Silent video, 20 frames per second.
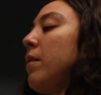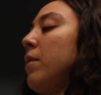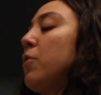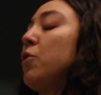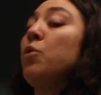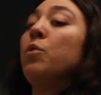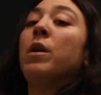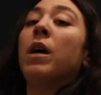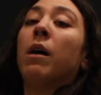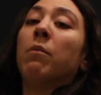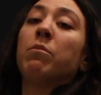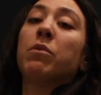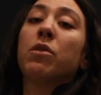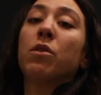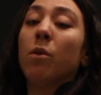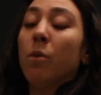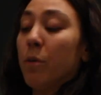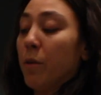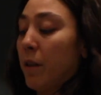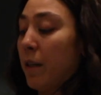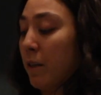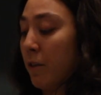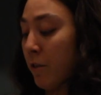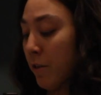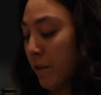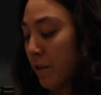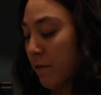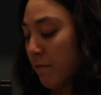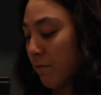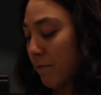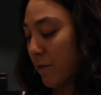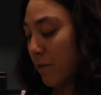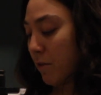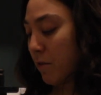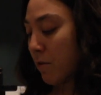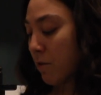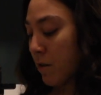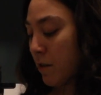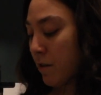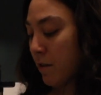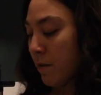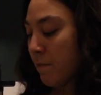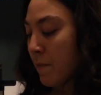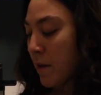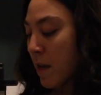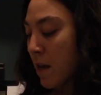2 cups total, actually, which is crazy.